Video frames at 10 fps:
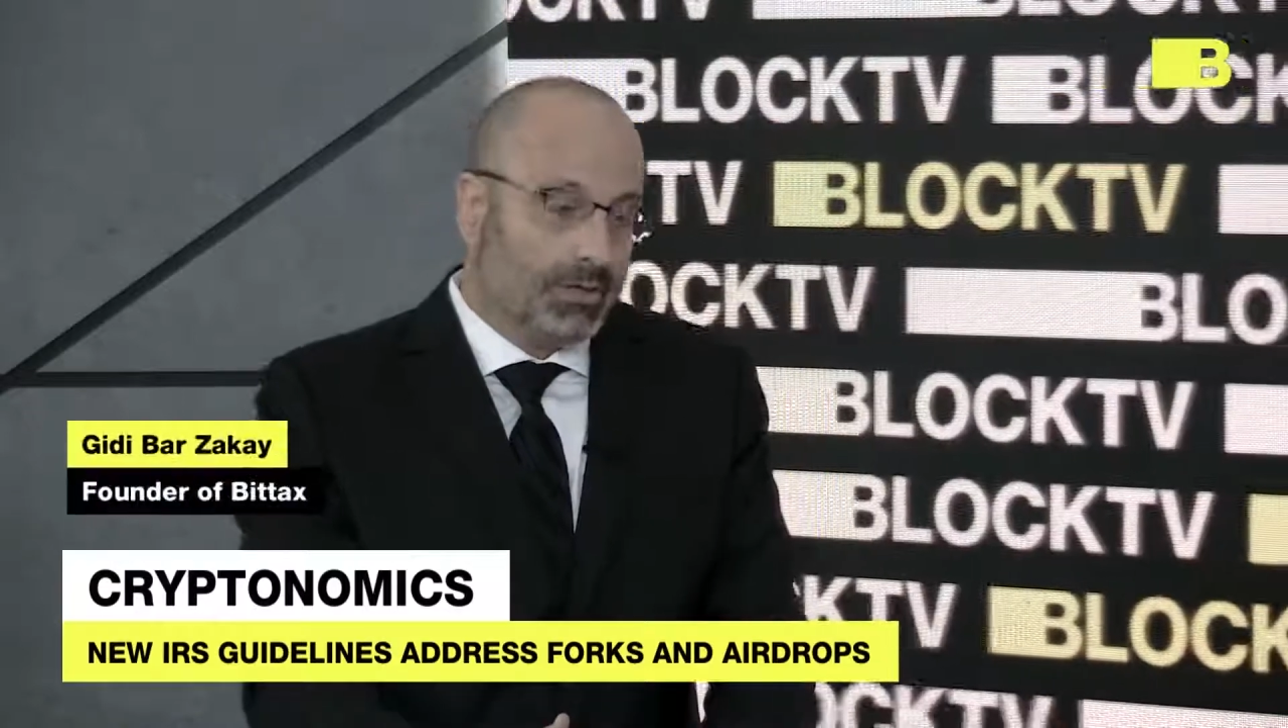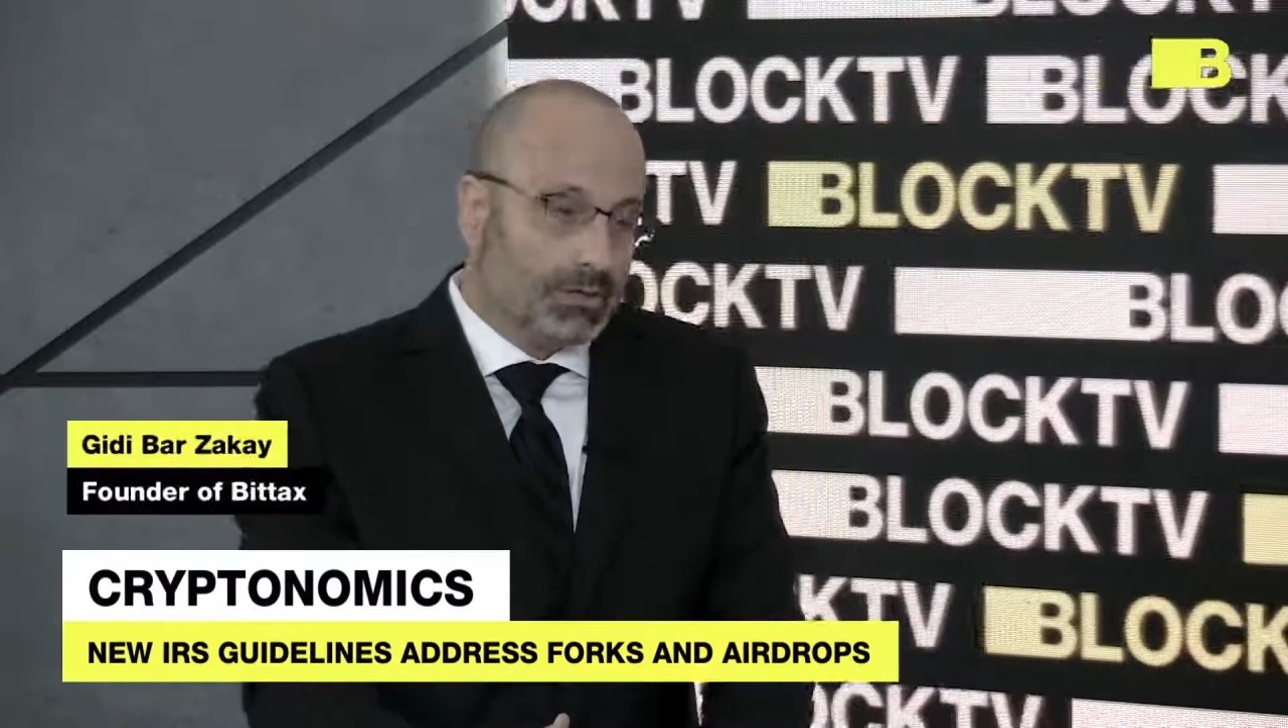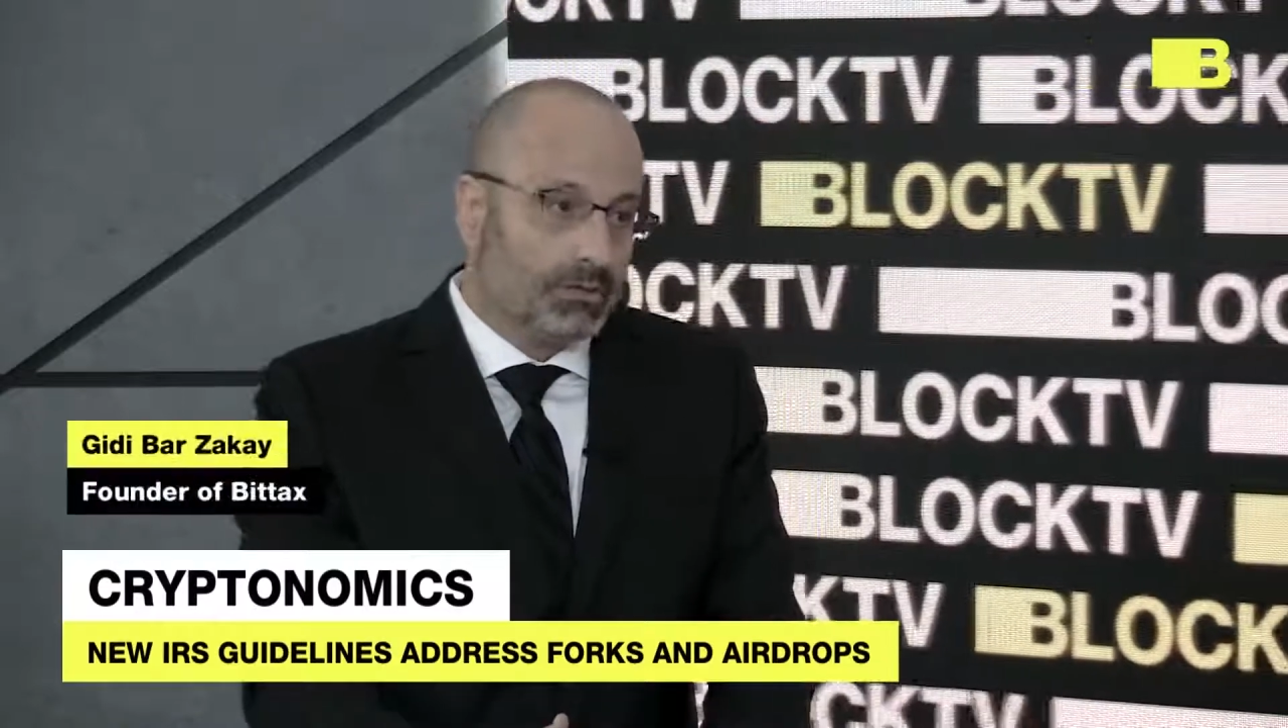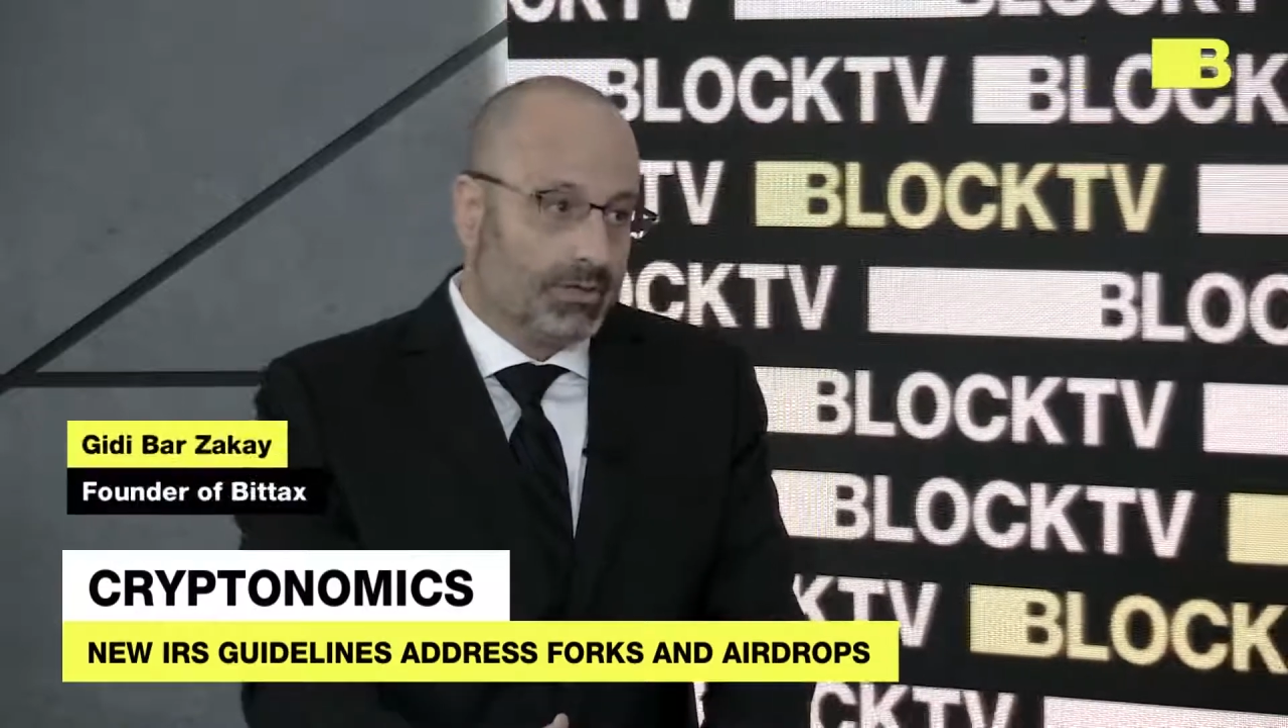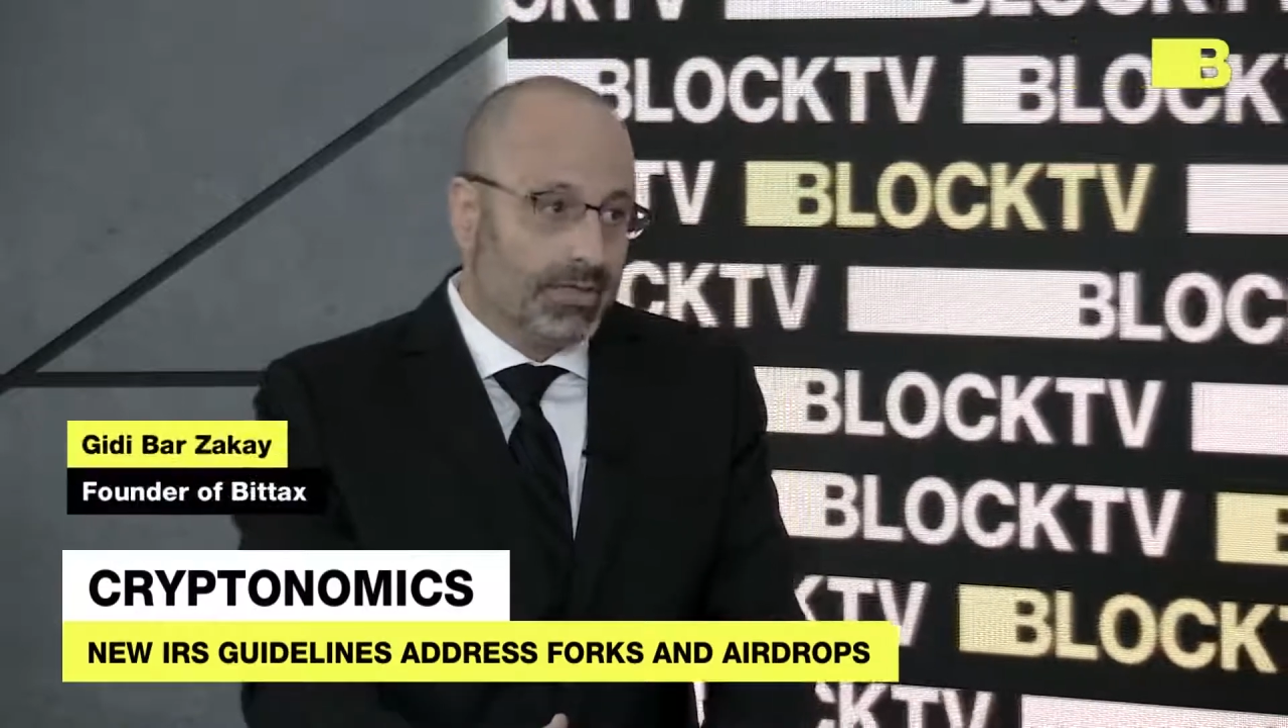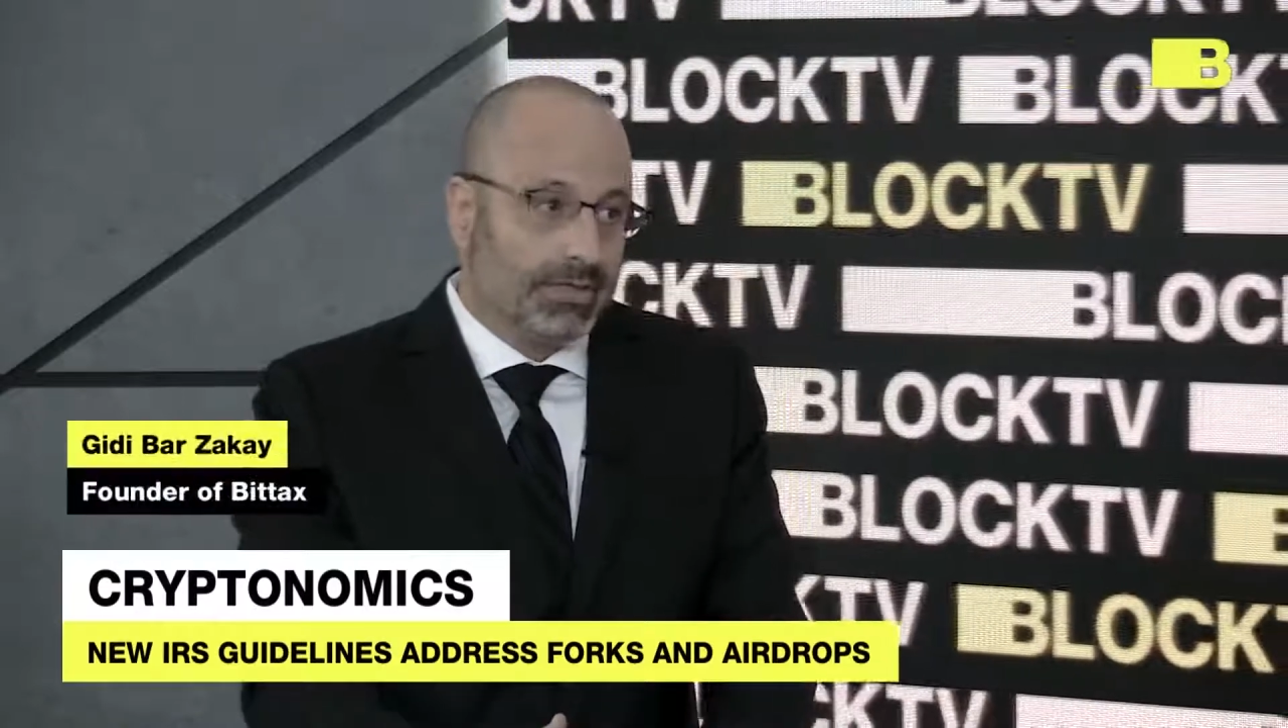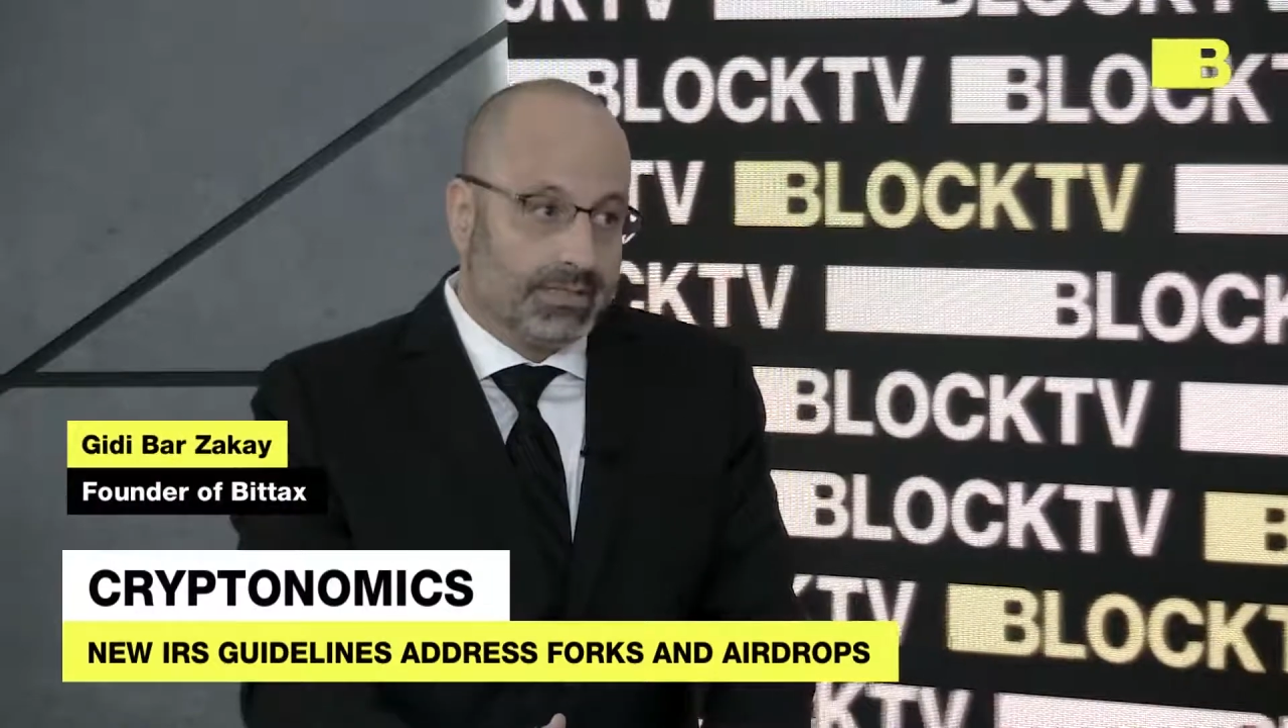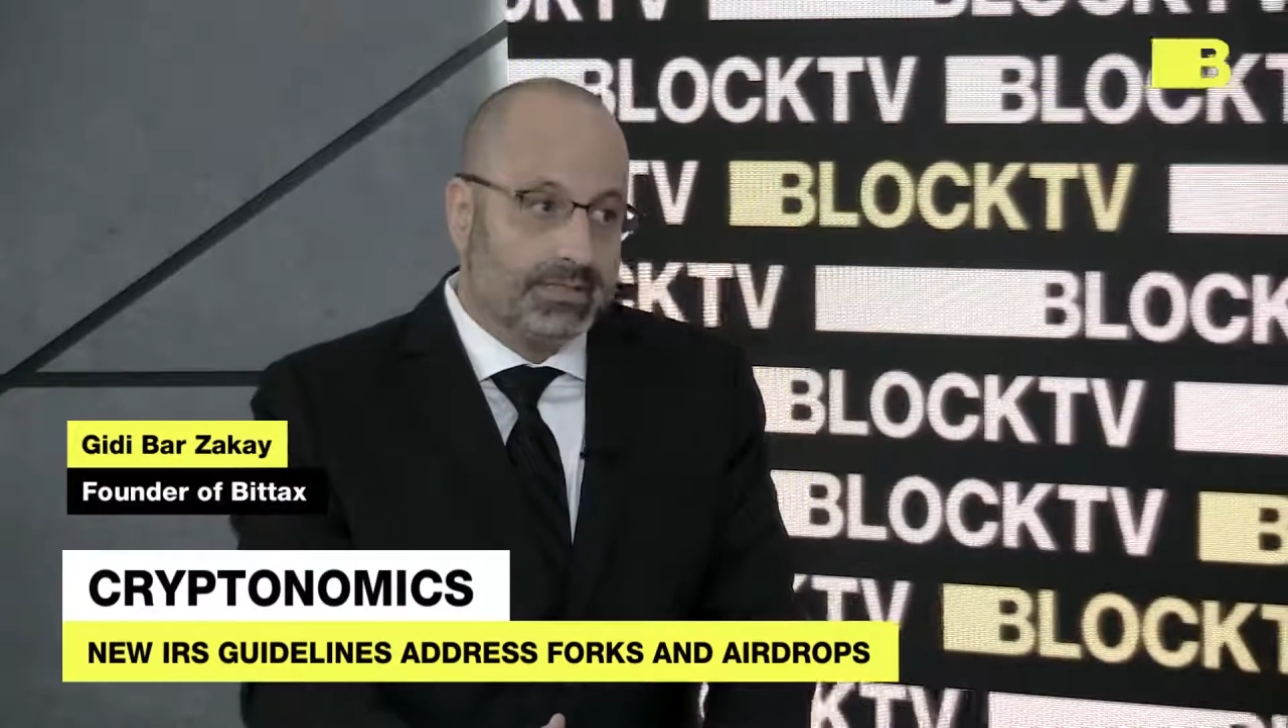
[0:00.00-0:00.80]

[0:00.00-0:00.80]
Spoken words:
So I think this